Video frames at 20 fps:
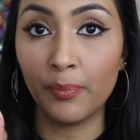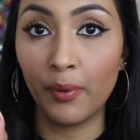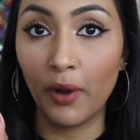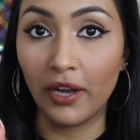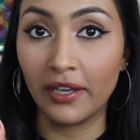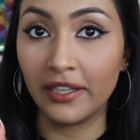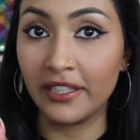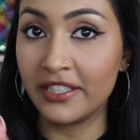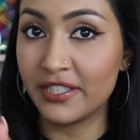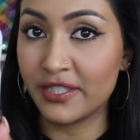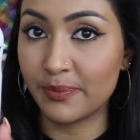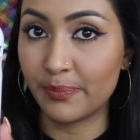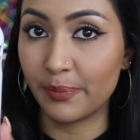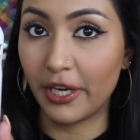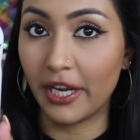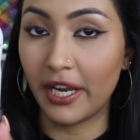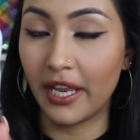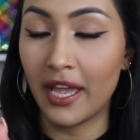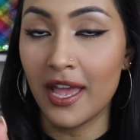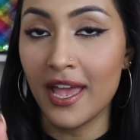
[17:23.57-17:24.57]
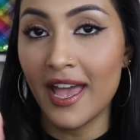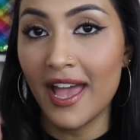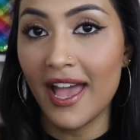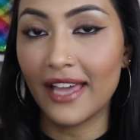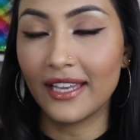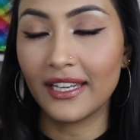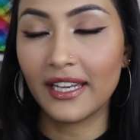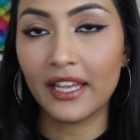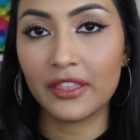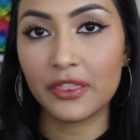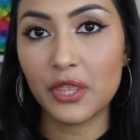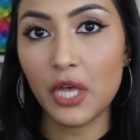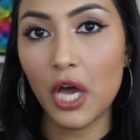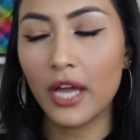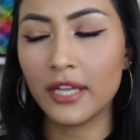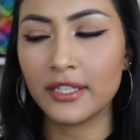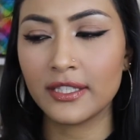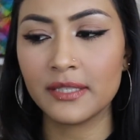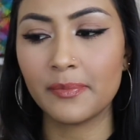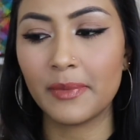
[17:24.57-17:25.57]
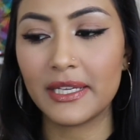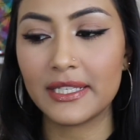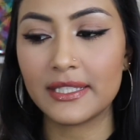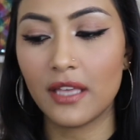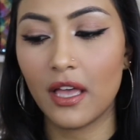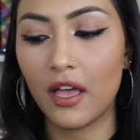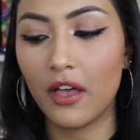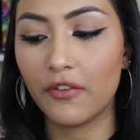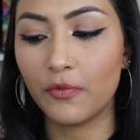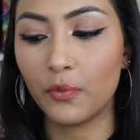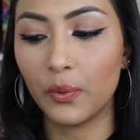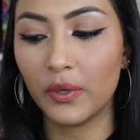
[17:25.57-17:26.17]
body spray and I thought to myself,